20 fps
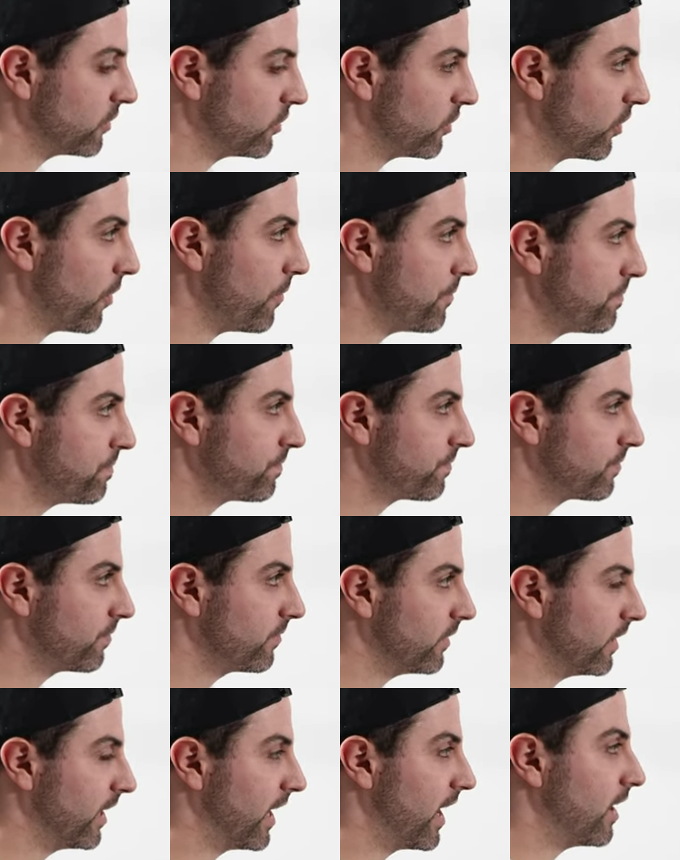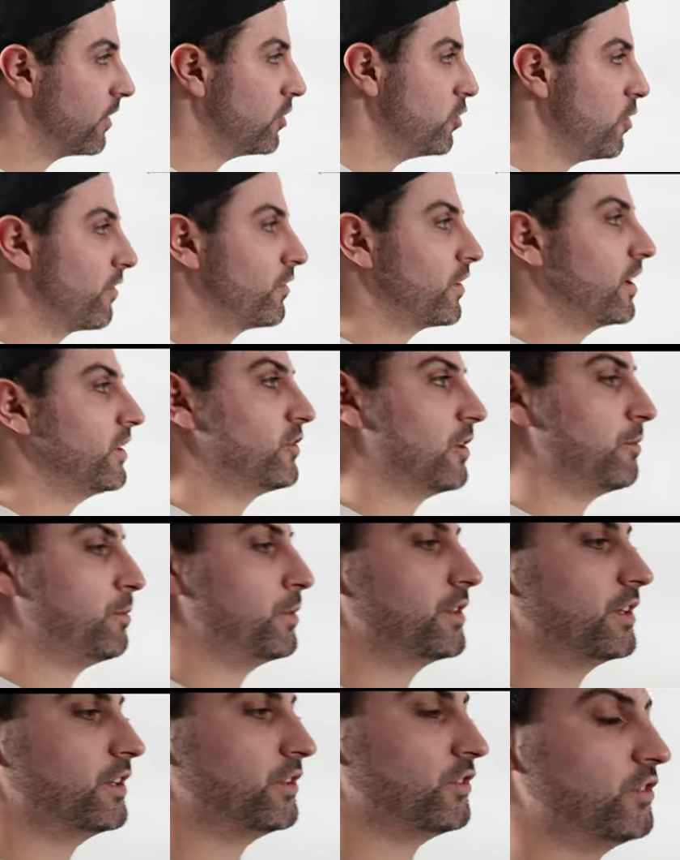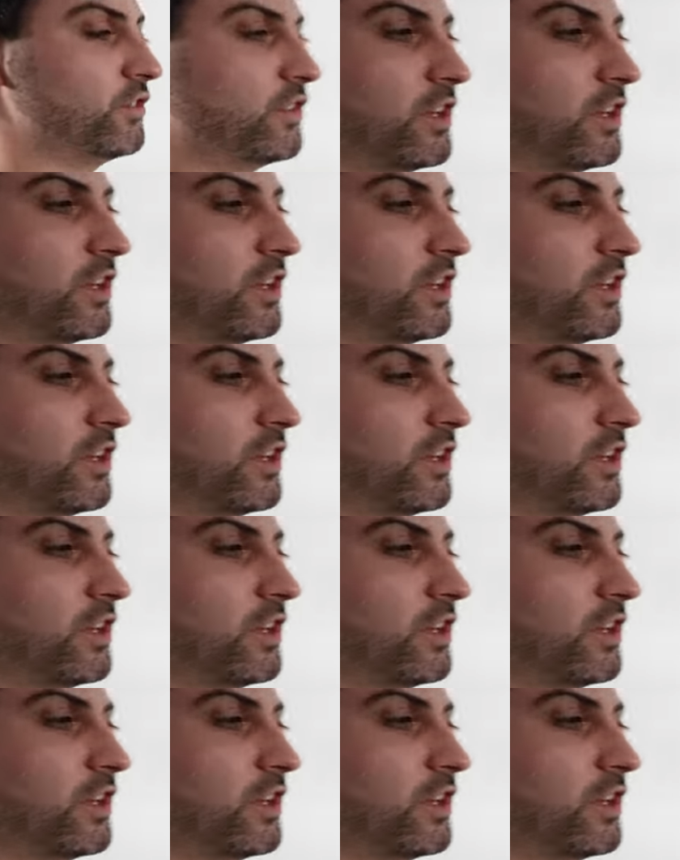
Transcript: So yeah, whoever ends up with this